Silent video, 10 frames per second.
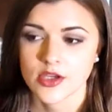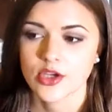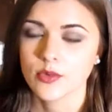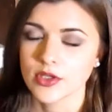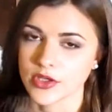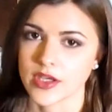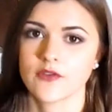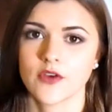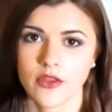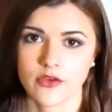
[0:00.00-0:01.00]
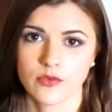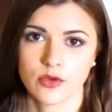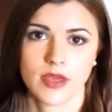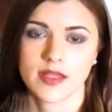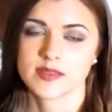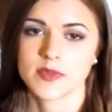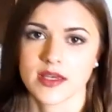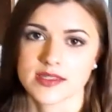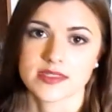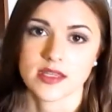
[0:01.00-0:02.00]
who were looking for other roommates
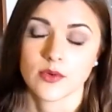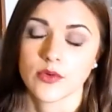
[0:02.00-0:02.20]
because there were